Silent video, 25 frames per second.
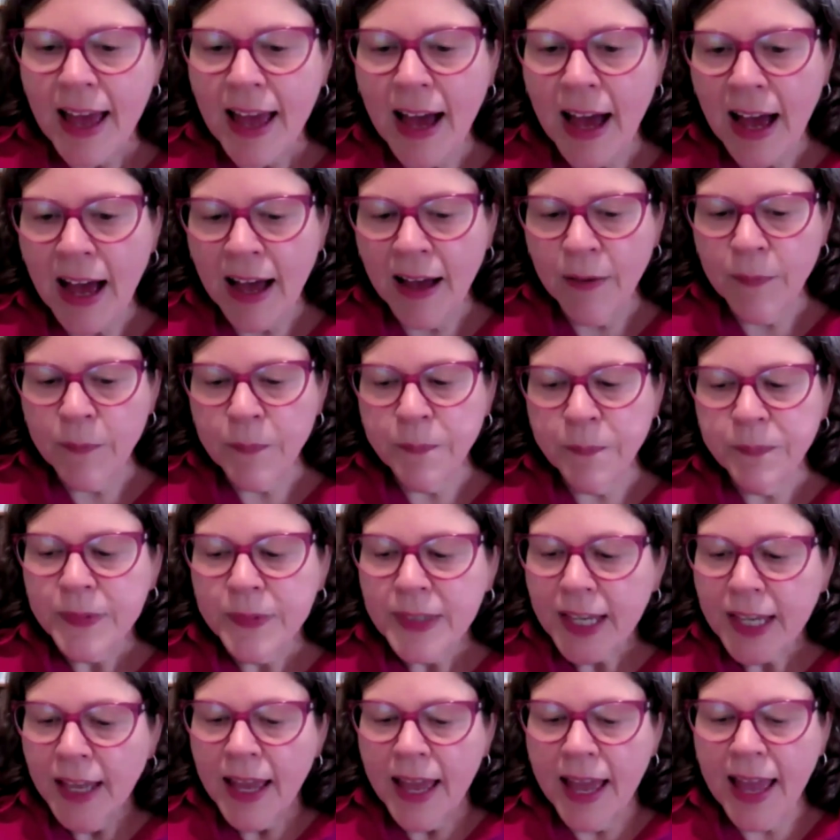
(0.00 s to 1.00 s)
Um,
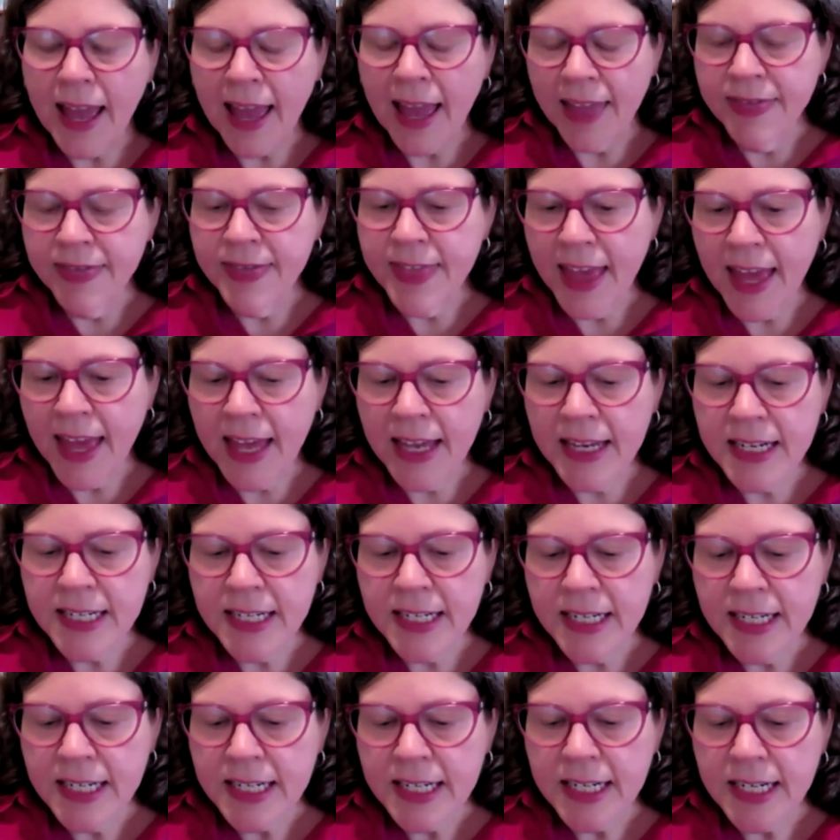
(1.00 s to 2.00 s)
and
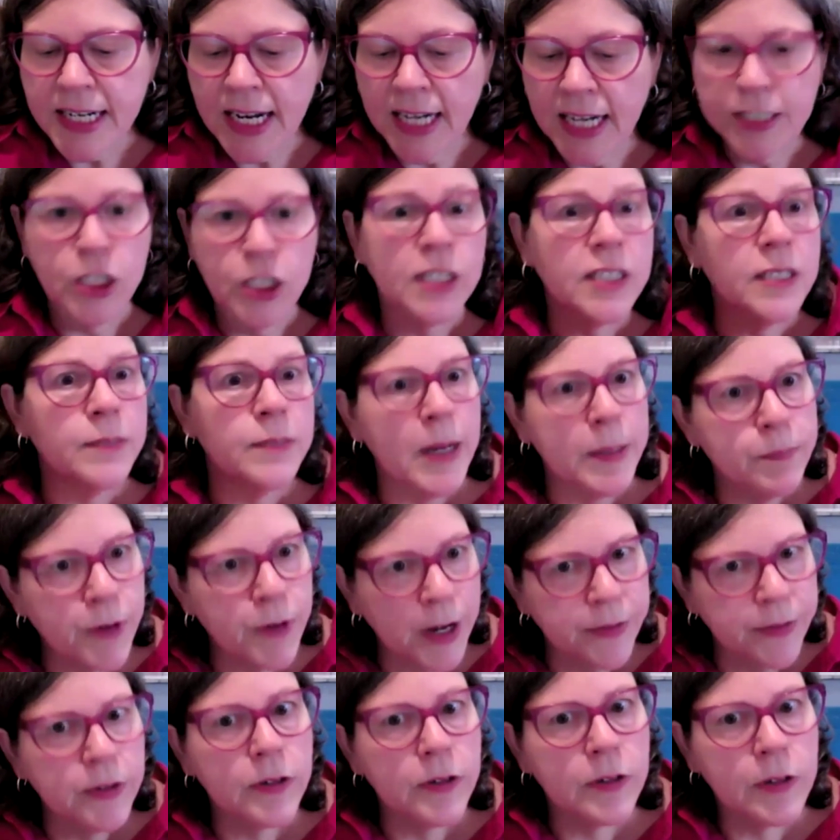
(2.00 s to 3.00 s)
then I talked to my
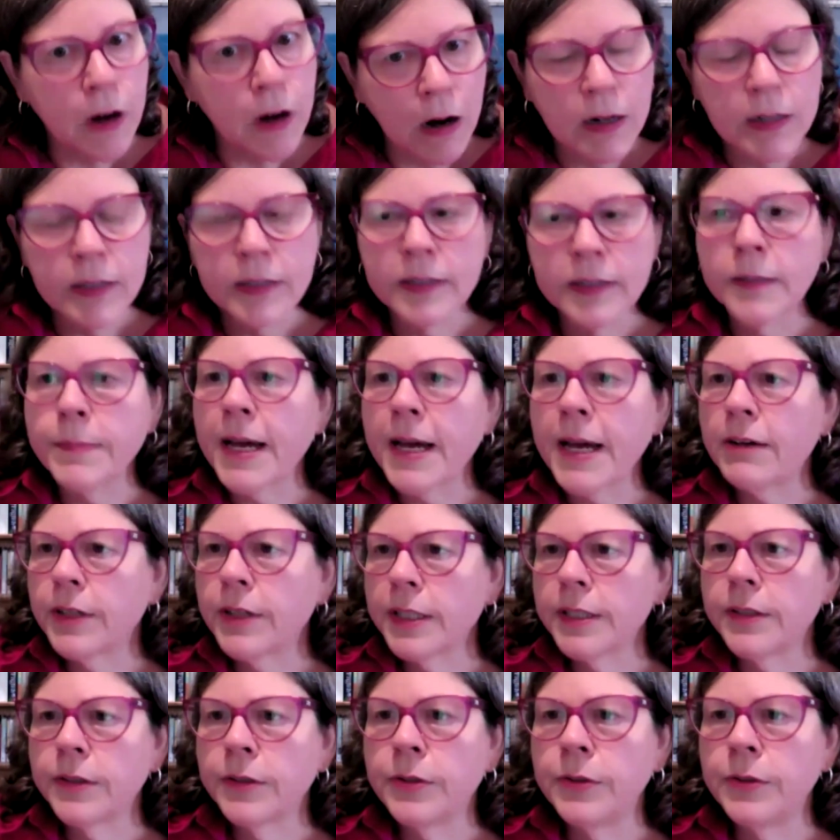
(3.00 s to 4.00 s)
brother Carl about
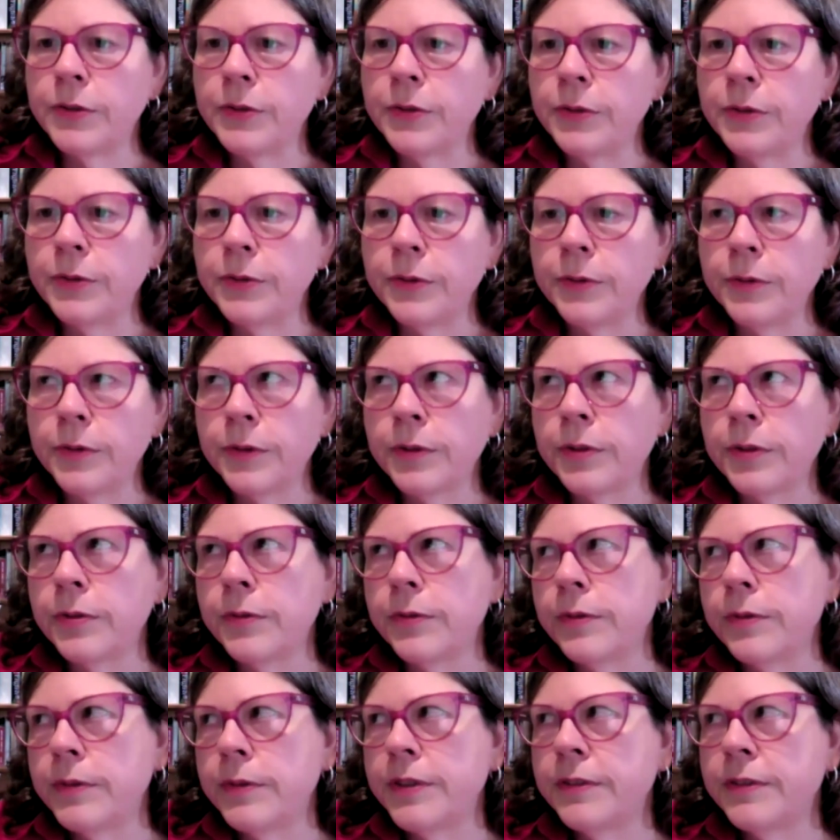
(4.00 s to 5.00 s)
it, who
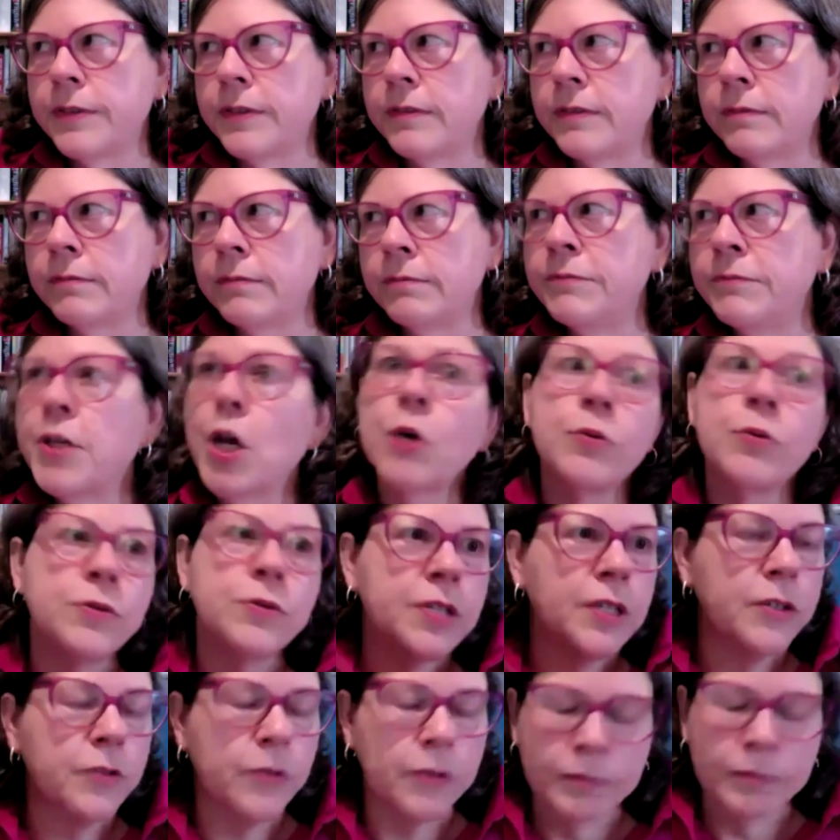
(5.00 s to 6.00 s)
who is,
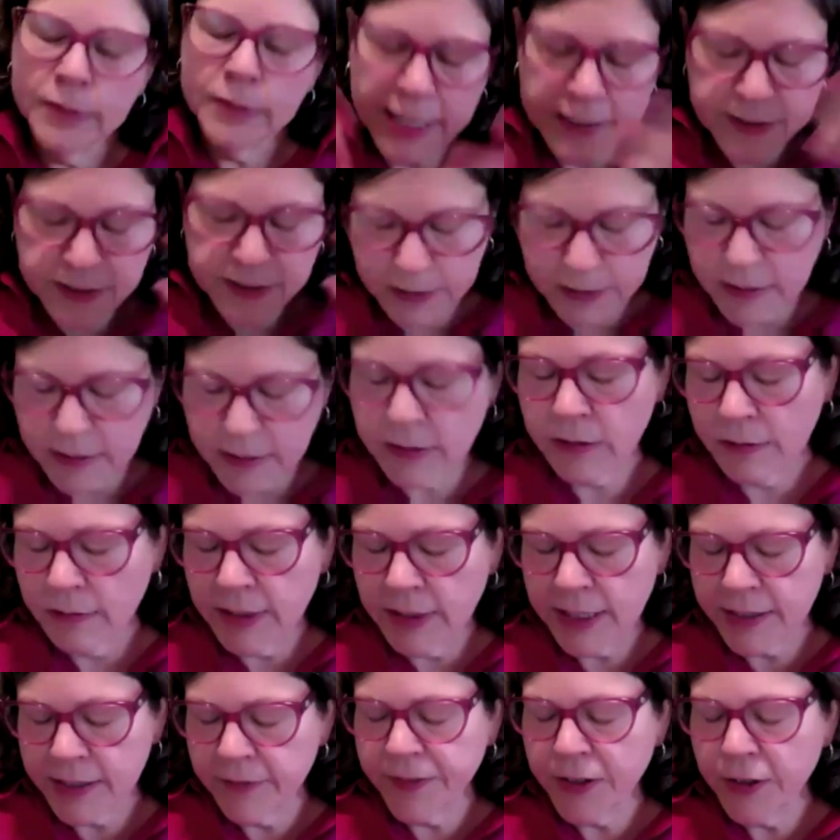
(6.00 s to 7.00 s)
knows a, has
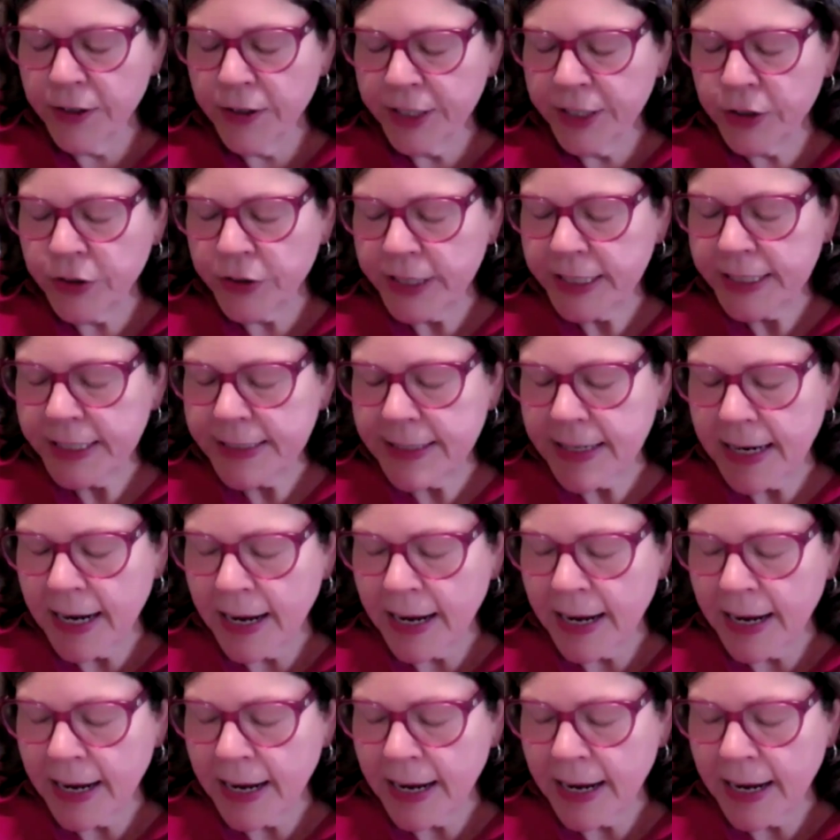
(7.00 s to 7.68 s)
is a very good.